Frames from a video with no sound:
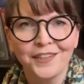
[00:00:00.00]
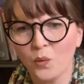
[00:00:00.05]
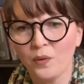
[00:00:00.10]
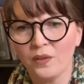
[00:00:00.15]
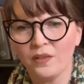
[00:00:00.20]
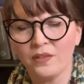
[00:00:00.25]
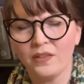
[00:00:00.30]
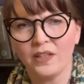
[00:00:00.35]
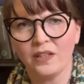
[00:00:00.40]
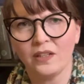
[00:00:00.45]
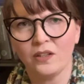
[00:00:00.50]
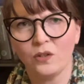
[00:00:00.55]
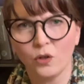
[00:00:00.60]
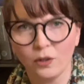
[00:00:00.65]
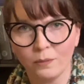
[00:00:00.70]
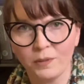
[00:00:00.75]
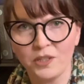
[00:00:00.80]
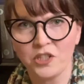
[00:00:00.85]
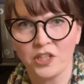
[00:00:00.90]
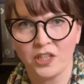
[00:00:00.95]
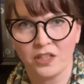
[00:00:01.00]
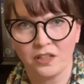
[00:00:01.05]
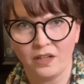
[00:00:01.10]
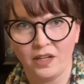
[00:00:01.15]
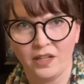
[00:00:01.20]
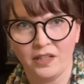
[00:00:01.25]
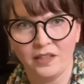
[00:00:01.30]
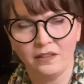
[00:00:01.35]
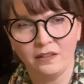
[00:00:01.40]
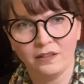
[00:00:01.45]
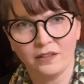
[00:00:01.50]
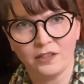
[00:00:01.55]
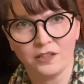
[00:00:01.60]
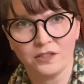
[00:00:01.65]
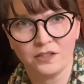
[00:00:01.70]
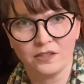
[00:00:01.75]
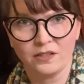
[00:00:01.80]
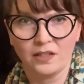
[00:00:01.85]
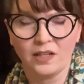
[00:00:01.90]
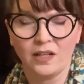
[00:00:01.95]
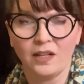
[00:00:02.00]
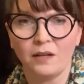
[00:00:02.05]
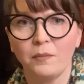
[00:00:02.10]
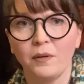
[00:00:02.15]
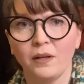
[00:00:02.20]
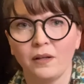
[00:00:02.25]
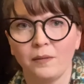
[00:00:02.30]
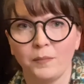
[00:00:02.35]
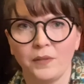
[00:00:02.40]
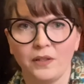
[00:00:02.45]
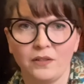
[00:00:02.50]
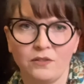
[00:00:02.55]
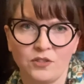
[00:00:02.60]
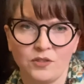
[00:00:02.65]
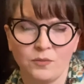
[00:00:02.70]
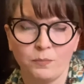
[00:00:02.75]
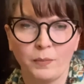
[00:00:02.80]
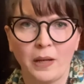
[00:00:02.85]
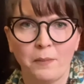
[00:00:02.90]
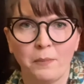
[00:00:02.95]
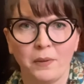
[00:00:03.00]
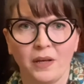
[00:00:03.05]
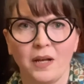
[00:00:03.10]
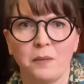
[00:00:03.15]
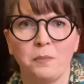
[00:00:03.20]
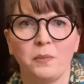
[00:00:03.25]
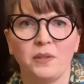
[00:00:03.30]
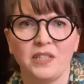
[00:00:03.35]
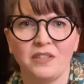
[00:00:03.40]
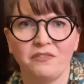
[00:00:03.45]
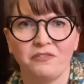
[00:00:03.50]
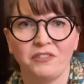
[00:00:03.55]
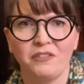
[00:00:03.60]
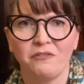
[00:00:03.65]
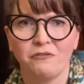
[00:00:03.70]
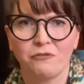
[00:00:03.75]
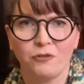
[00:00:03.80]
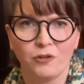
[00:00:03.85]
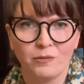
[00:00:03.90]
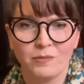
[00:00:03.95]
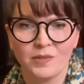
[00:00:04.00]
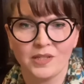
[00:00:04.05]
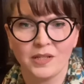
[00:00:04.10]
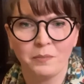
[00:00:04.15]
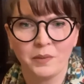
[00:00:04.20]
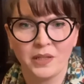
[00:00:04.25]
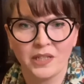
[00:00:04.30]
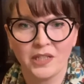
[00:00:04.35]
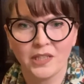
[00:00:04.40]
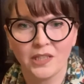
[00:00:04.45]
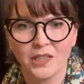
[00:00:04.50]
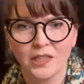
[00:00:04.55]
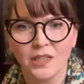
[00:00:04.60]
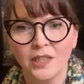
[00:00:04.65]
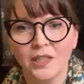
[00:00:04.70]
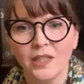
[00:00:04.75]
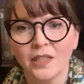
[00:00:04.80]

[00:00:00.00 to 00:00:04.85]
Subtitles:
The Kurma chakra, there's, I'm going to just pop a couple different forms up here.